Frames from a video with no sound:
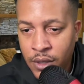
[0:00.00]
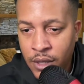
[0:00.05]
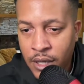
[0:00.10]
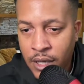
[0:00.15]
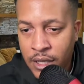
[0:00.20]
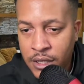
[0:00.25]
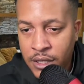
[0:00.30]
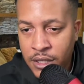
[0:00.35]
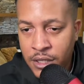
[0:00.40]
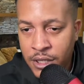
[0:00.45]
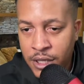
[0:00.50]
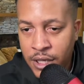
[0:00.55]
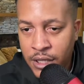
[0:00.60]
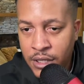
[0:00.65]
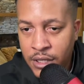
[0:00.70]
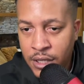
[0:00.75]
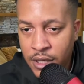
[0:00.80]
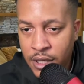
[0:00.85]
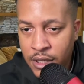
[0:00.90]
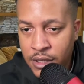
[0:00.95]
Action
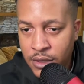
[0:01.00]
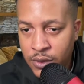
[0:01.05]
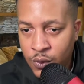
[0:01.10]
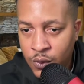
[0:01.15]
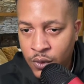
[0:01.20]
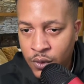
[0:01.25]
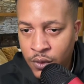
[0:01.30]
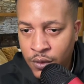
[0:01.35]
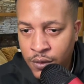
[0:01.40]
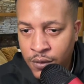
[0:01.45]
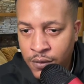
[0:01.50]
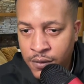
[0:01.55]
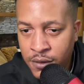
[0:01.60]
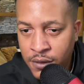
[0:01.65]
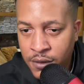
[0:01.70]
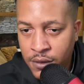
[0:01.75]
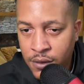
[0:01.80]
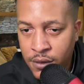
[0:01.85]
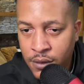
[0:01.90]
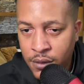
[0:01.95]
Jackson likes the Wolves.